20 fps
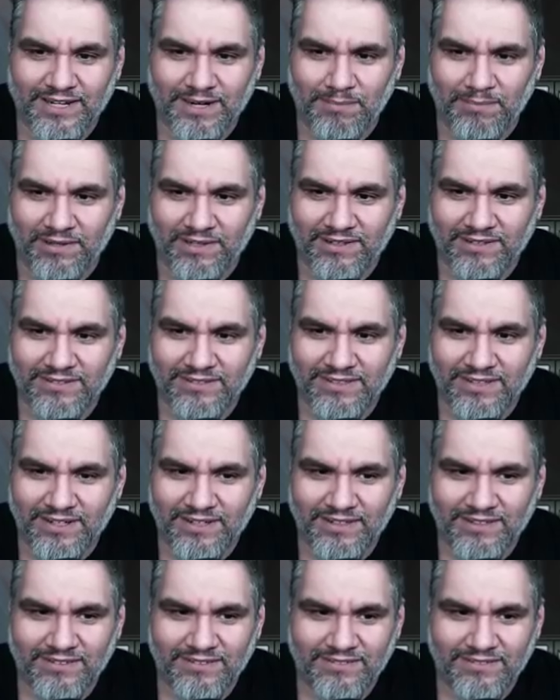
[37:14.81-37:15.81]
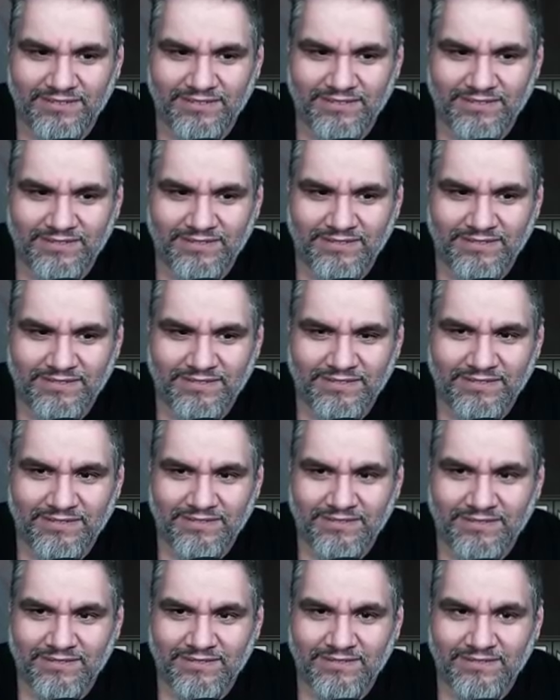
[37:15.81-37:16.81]
Can I blink this guy?
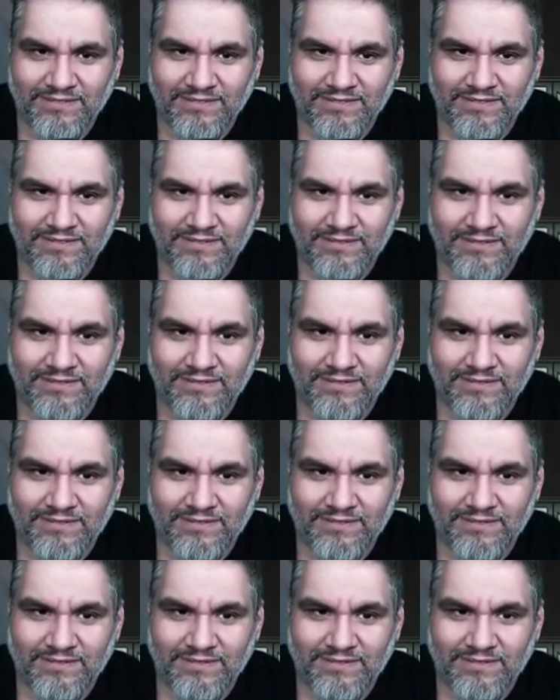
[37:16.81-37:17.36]
That would be good.